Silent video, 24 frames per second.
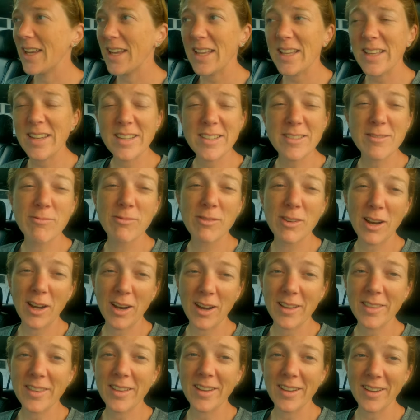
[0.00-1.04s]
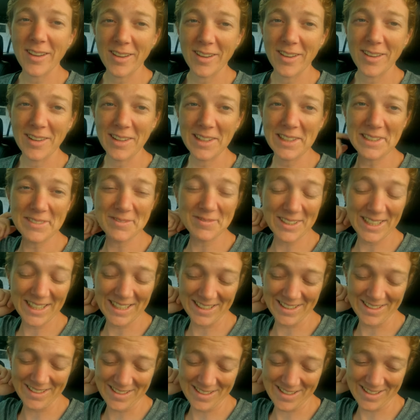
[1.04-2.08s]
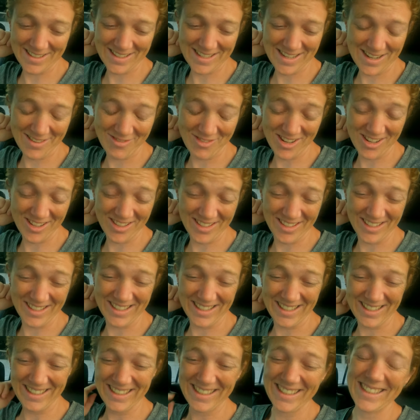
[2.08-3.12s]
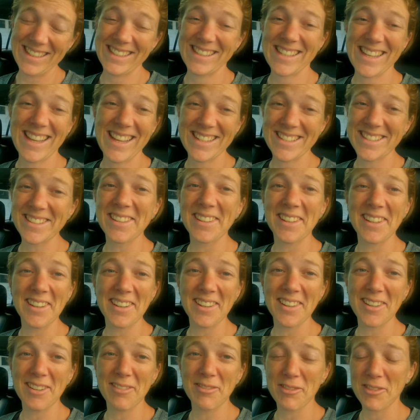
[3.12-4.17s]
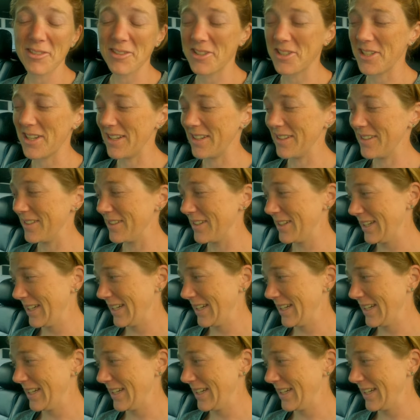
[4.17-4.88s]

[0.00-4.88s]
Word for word: it is rather early and I say rather early it's actually early for a change